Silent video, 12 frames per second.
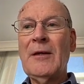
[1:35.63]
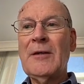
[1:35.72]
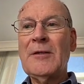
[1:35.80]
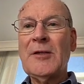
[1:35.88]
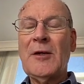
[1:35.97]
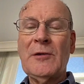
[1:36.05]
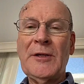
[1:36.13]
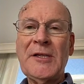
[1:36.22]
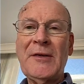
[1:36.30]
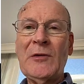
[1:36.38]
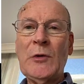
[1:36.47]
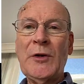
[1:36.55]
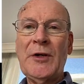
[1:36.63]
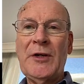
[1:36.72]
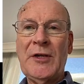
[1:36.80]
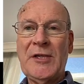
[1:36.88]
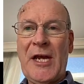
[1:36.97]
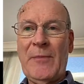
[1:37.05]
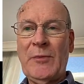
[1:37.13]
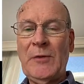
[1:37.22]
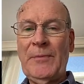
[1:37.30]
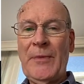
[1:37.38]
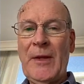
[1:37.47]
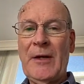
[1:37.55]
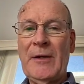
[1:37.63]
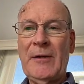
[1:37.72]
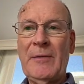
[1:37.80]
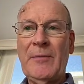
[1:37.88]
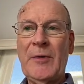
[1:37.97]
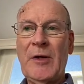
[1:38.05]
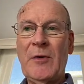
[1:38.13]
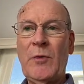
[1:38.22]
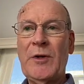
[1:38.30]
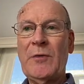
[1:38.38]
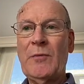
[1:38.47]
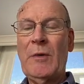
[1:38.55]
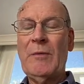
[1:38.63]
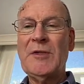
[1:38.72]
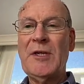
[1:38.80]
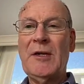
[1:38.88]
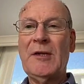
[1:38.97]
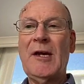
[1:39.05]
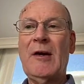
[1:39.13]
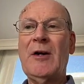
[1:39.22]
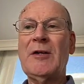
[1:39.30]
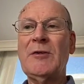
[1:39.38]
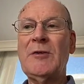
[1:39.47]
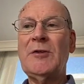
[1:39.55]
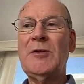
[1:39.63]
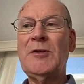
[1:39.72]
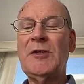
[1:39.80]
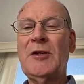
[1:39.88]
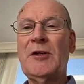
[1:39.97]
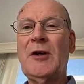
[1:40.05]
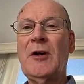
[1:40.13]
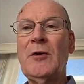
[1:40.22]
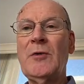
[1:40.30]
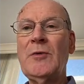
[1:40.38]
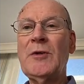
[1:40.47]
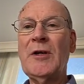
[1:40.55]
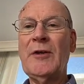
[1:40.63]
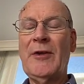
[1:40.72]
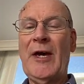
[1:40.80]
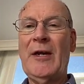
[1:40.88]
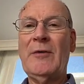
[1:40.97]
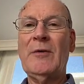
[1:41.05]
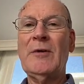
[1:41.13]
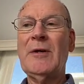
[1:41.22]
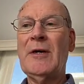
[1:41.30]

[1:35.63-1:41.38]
So let's have a look at an example. We can represent characters using a code that